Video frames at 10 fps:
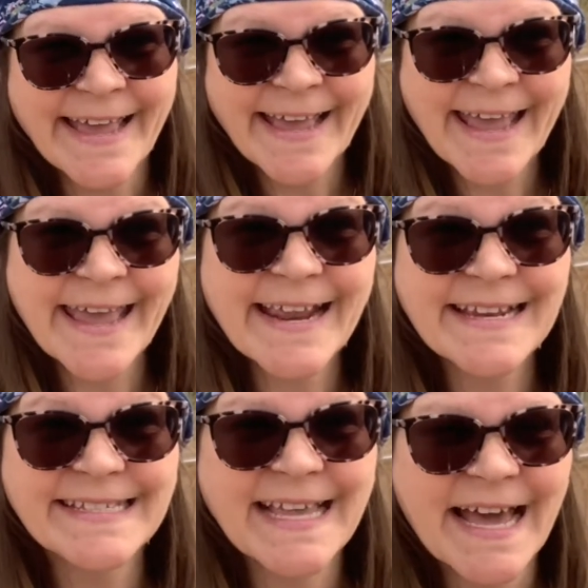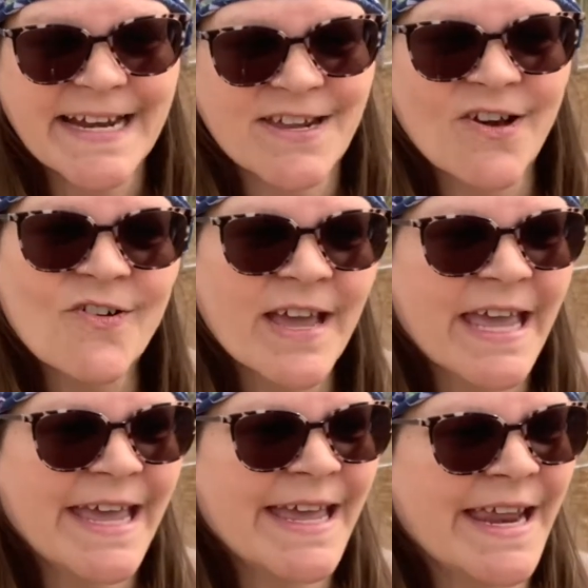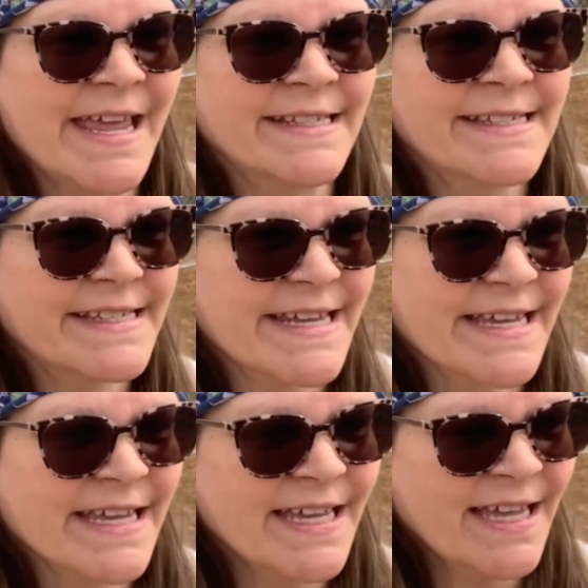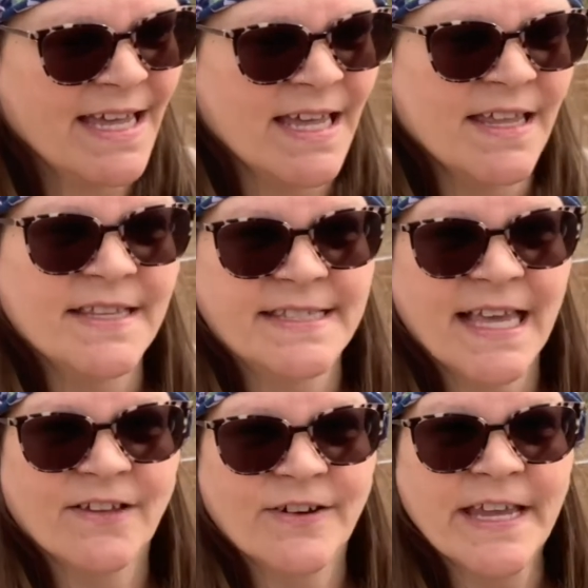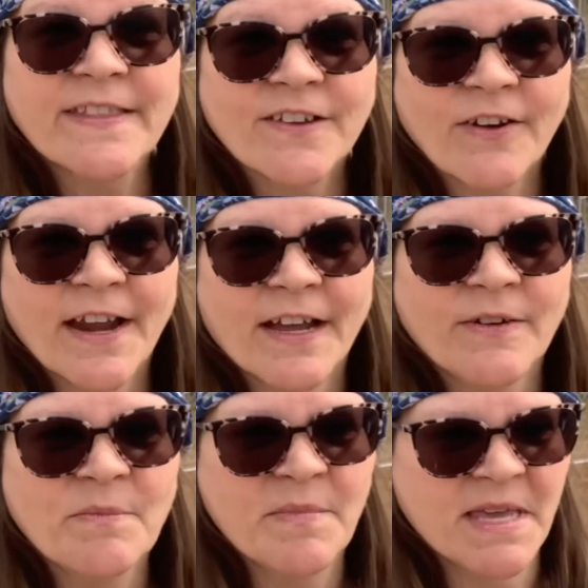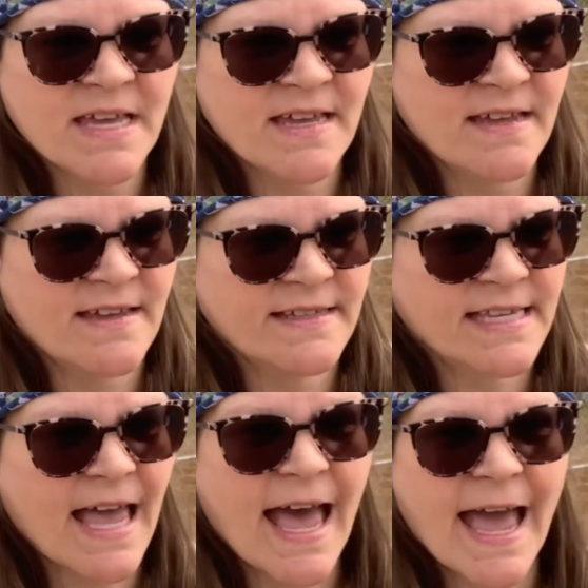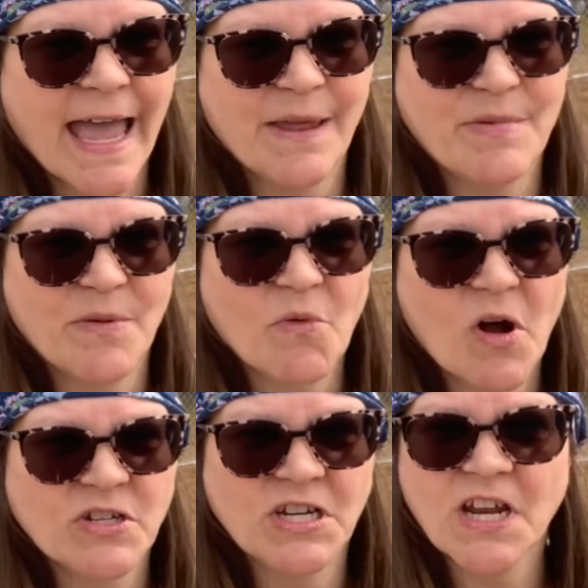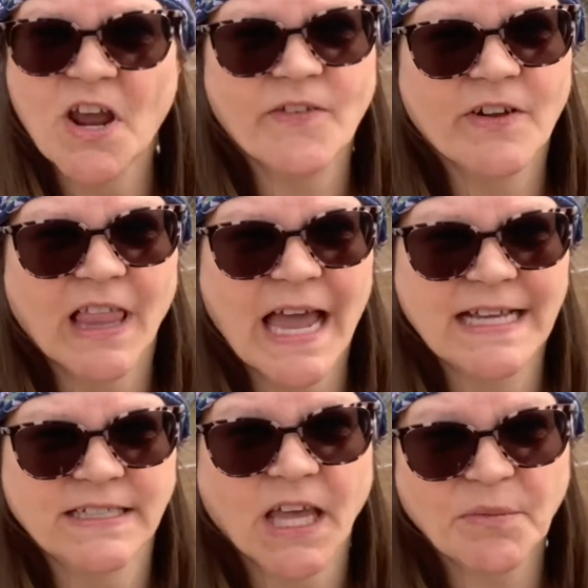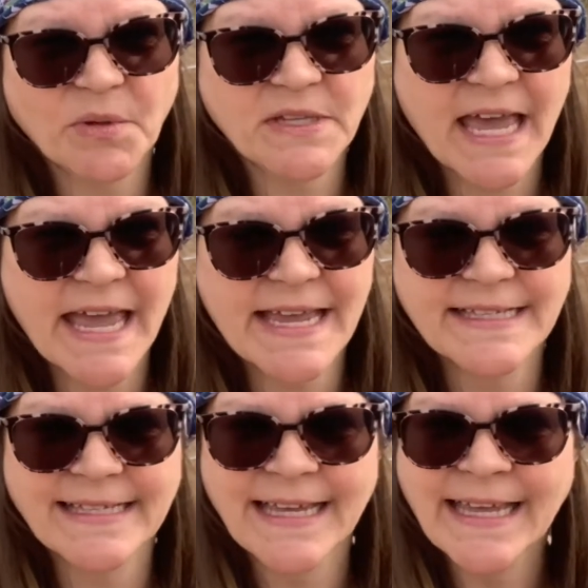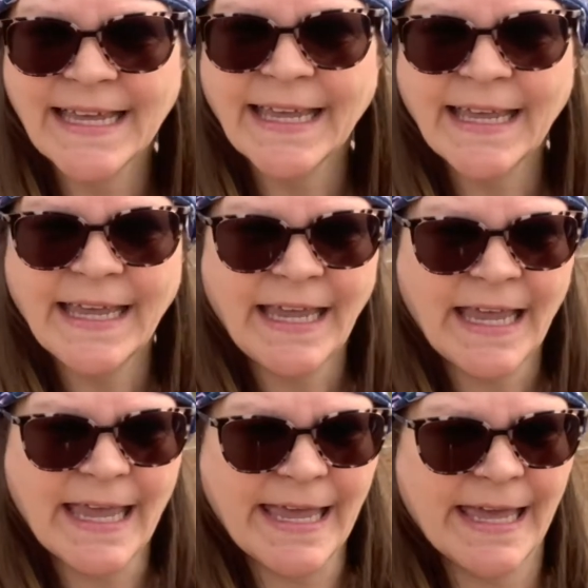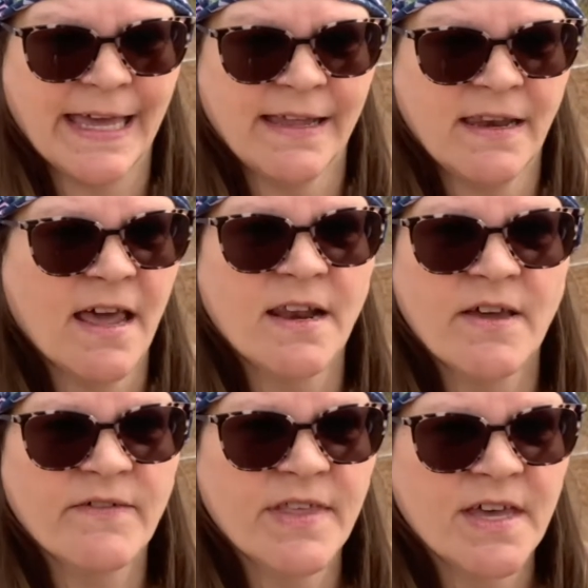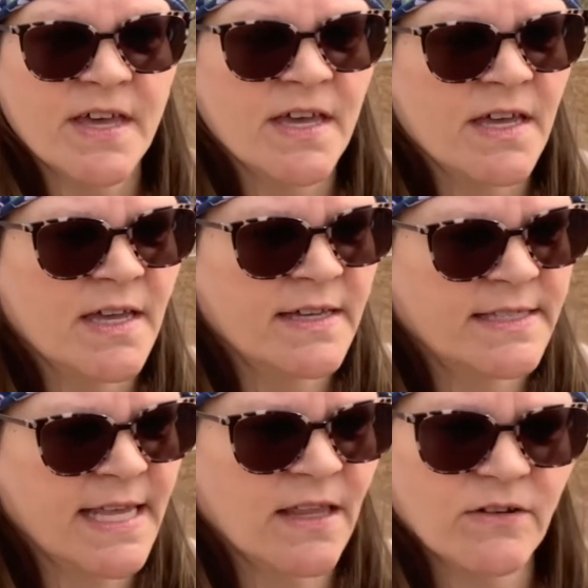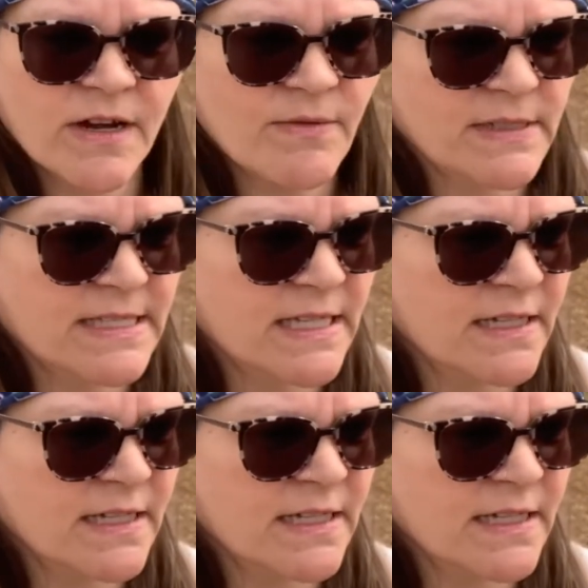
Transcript: And I decided to go ahead and stick the celery in the ground because I had been watching it over the last couple of days, and none of the celery was,